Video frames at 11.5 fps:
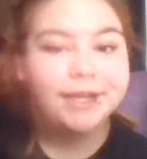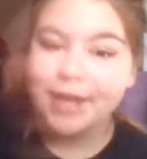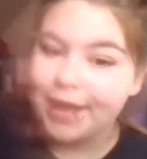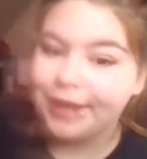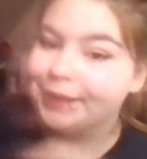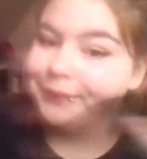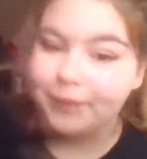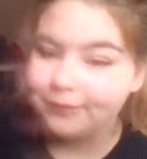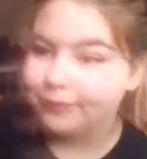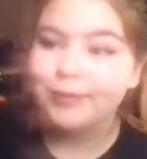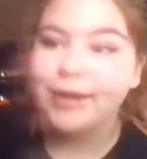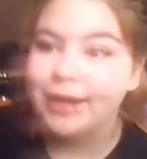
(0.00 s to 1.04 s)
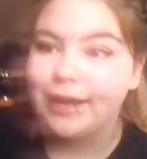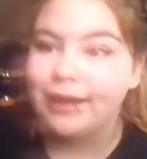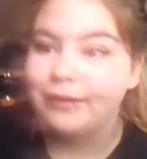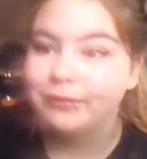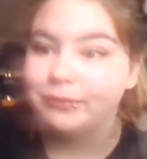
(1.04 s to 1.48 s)
gotta work with what I
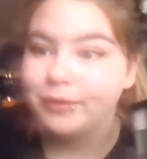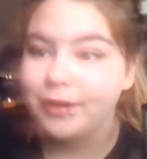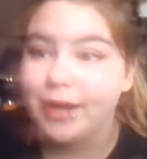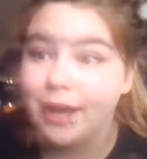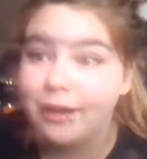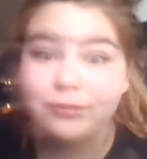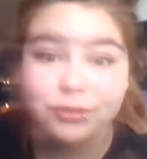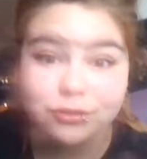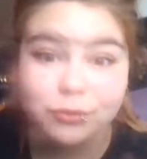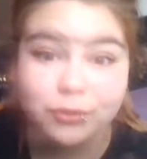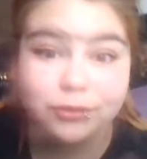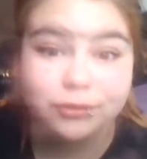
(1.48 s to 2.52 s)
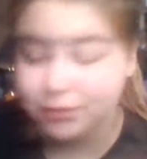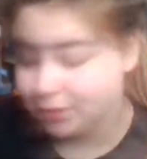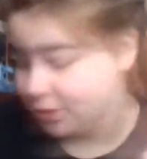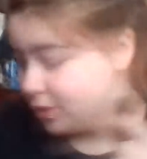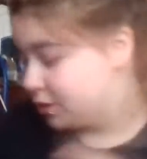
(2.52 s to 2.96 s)
have, and what I have are squirrels.
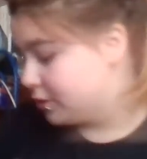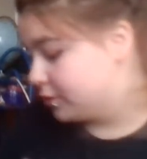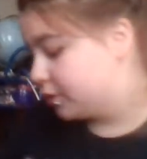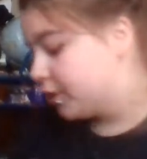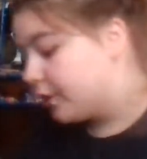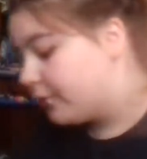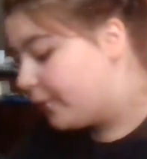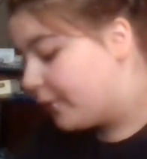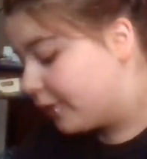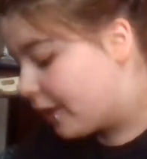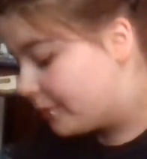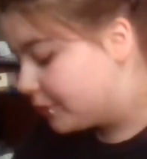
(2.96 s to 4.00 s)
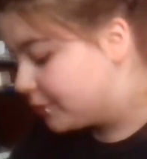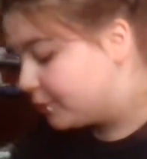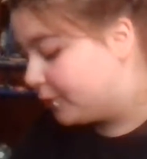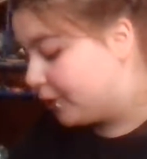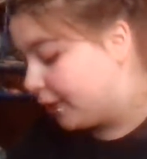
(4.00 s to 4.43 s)
So you're gonna want to grab your
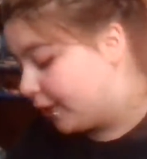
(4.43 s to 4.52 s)
spoolie.